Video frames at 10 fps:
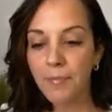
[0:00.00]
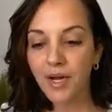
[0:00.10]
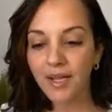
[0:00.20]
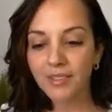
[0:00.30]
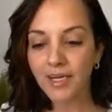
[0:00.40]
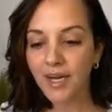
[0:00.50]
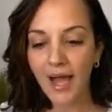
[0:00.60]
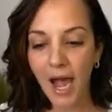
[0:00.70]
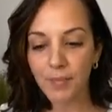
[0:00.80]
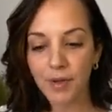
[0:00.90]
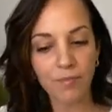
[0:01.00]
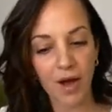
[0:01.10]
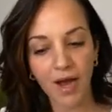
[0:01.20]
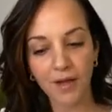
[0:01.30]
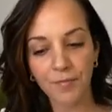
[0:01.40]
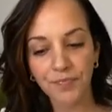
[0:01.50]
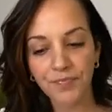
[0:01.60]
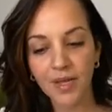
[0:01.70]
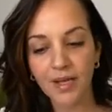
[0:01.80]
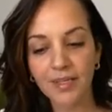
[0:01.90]
But it didn't happen by
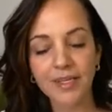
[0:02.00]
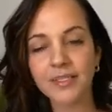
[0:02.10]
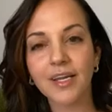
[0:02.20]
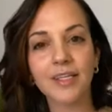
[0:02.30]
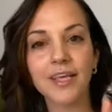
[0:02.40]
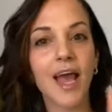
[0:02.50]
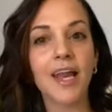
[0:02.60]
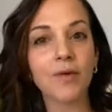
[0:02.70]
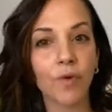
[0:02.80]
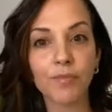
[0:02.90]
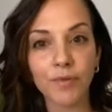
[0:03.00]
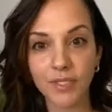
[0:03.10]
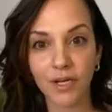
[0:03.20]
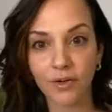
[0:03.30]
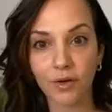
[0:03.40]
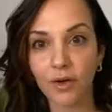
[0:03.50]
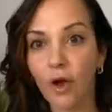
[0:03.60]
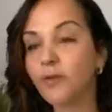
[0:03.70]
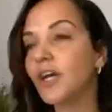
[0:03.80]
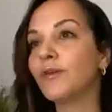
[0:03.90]
listening to any one particular coach.